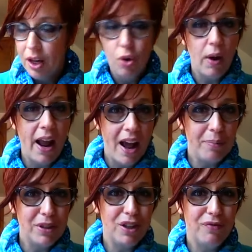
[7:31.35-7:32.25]
What
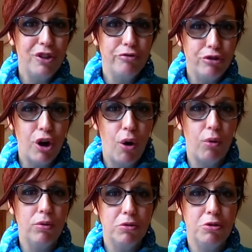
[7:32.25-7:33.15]
happens if you don't
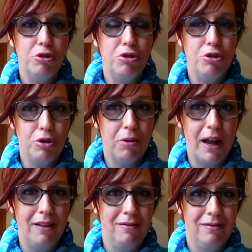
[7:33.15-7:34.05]
do it?
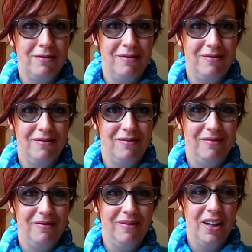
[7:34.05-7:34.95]

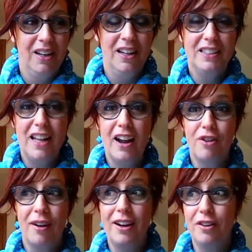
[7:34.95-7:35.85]
Is that
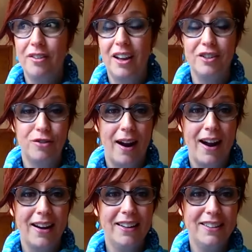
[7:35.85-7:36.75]
greater than
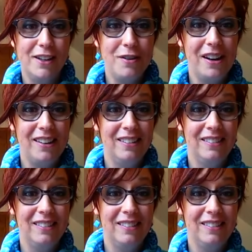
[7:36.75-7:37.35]
trying to do it?